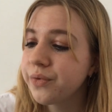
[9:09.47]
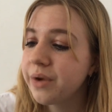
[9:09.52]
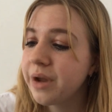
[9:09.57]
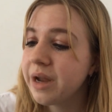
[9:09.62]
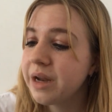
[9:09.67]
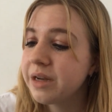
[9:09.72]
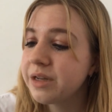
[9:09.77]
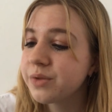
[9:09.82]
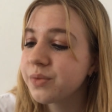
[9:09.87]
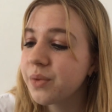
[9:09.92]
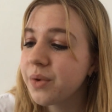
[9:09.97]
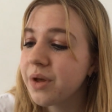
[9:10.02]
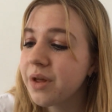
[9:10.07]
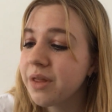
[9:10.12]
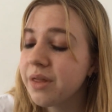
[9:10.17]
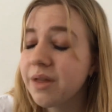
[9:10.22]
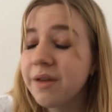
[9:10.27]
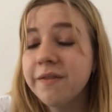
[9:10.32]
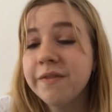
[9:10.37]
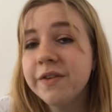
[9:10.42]
And it's
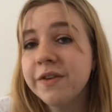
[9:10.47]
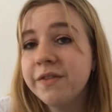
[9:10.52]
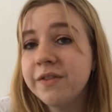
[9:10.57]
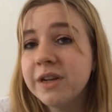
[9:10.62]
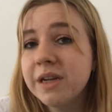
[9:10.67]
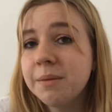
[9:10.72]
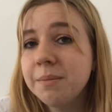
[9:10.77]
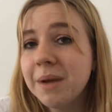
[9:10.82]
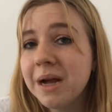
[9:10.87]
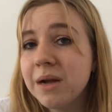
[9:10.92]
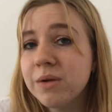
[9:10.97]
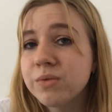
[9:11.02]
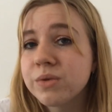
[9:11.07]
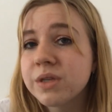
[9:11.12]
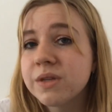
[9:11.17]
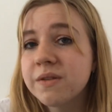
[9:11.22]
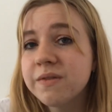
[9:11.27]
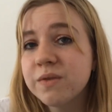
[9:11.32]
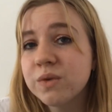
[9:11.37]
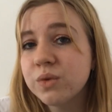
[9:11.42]
worth
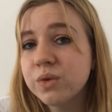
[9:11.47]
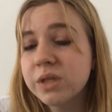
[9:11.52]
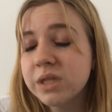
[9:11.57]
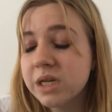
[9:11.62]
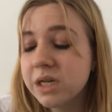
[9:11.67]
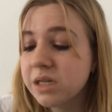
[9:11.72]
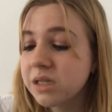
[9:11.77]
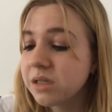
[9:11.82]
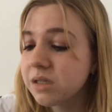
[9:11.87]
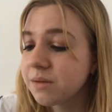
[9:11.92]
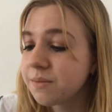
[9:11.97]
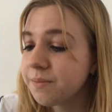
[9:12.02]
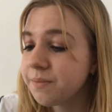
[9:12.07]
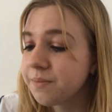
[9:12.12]
£15 full size.